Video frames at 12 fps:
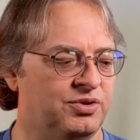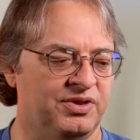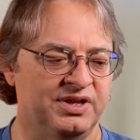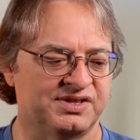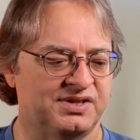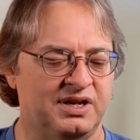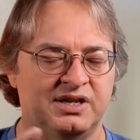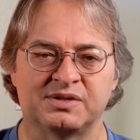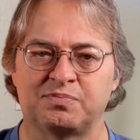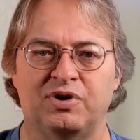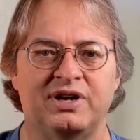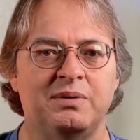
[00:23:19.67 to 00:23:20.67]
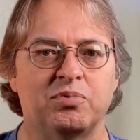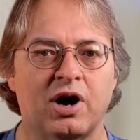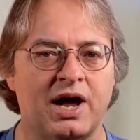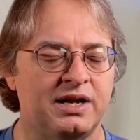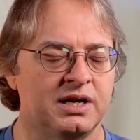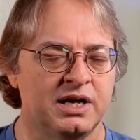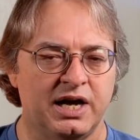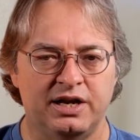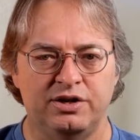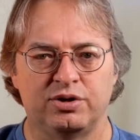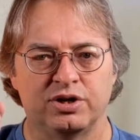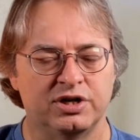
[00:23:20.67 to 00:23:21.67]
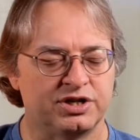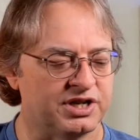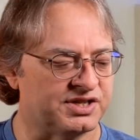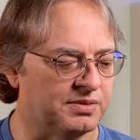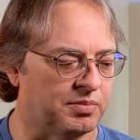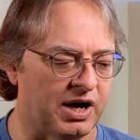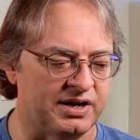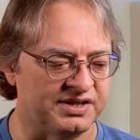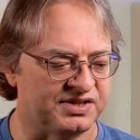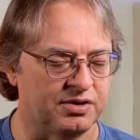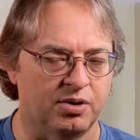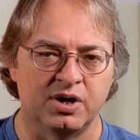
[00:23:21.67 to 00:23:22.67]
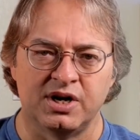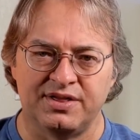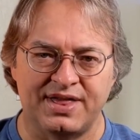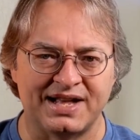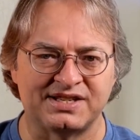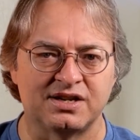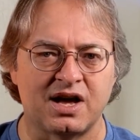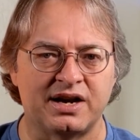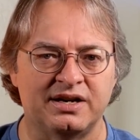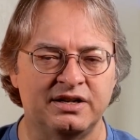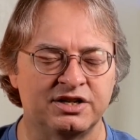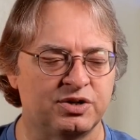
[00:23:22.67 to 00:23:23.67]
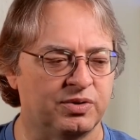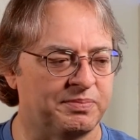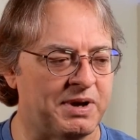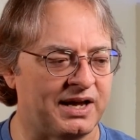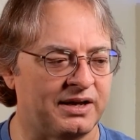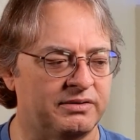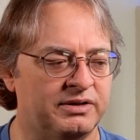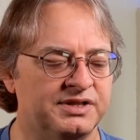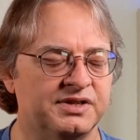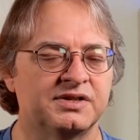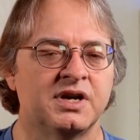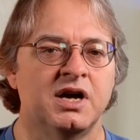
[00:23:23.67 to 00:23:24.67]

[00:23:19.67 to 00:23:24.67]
This thing is plenty bright, and you can adjust the brightness. So that's not an issue with Pancake lenses.